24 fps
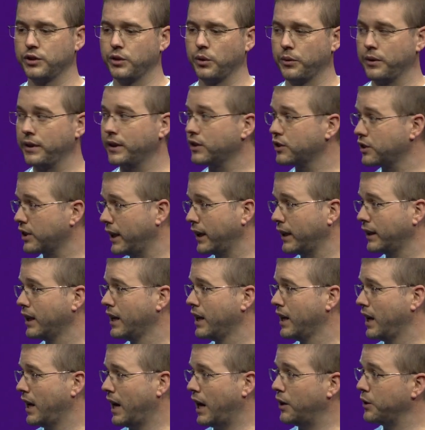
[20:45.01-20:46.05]
So things like,
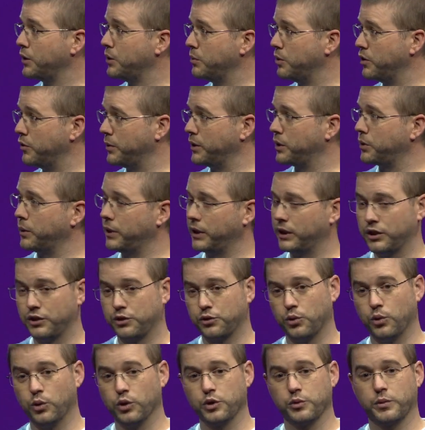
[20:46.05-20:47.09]
how do you move between
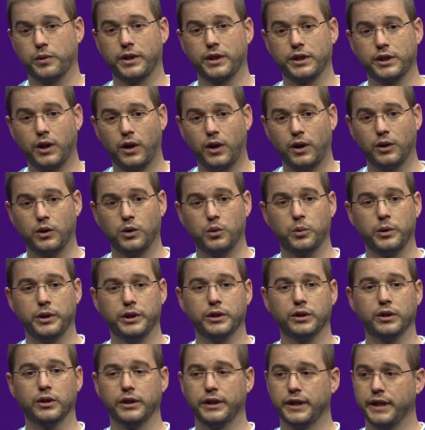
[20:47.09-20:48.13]
controls with the toggle
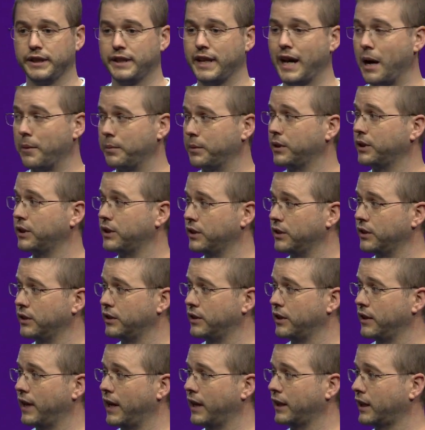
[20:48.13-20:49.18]
wheel and adapting
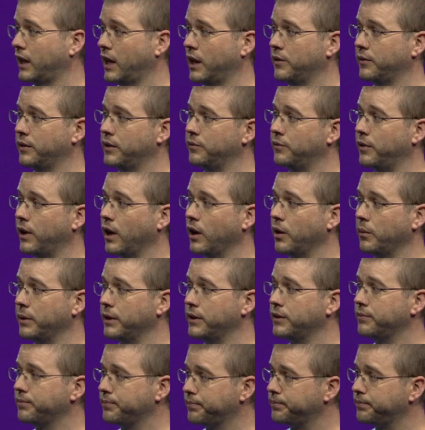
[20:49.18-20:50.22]
to that kind of environment?